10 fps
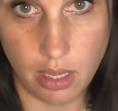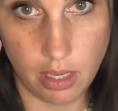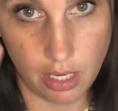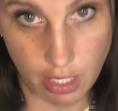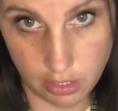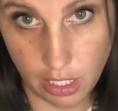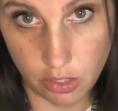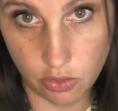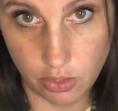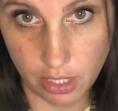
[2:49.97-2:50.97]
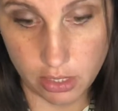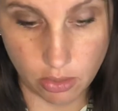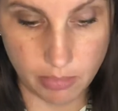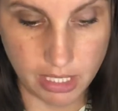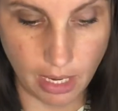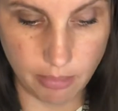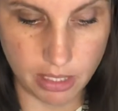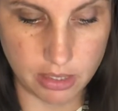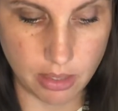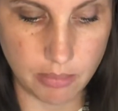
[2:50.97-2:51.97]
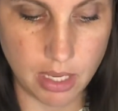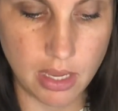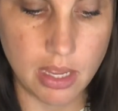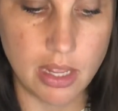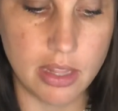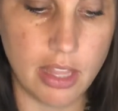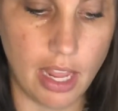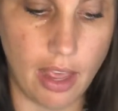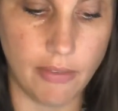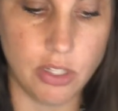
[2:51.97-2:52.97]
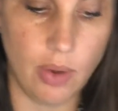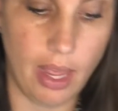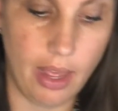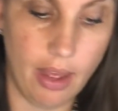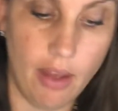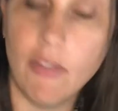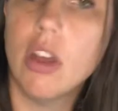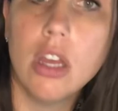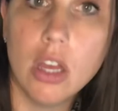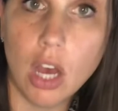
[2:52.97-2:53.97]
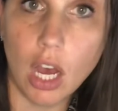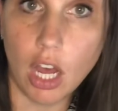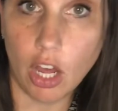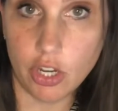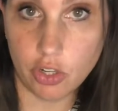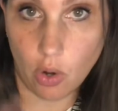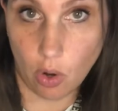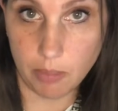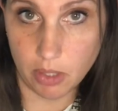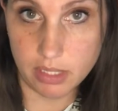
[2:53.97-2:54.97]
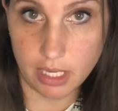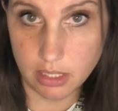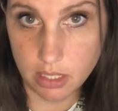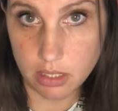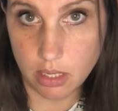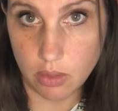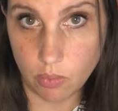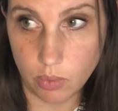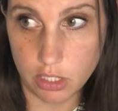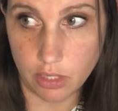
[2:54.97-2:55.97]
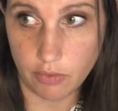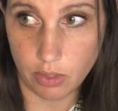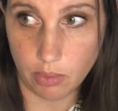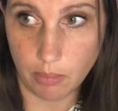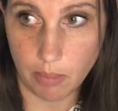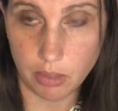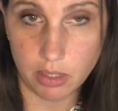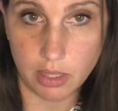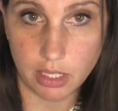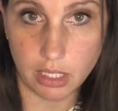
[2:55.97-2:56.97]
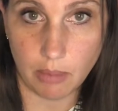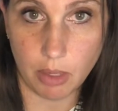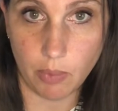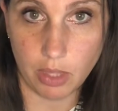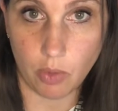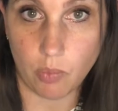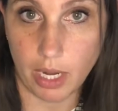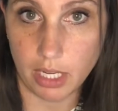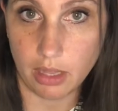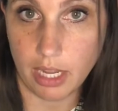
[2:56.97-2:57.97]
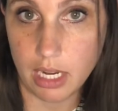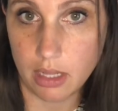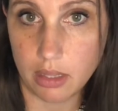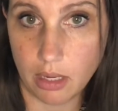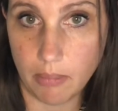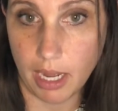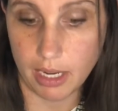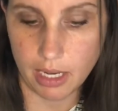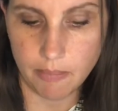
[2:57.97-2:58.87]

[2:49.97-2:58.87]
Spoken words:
intake nutrients, so metabolism. They have to have undergo homeostasis, which if you remember, that's going to be when they regulate their body.